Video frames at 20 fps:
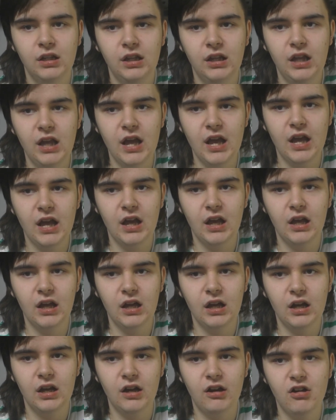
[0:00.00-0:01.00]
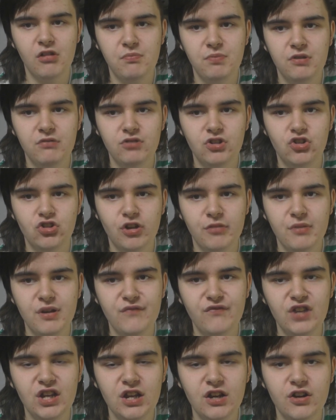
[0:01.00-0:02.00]
yeah, I hope you enjoy
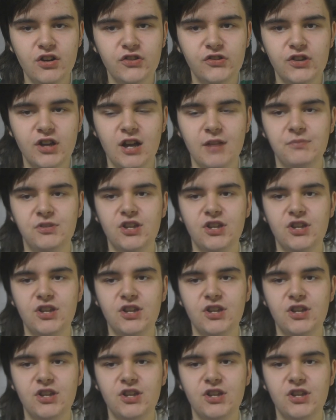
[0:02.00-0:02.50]
my videos.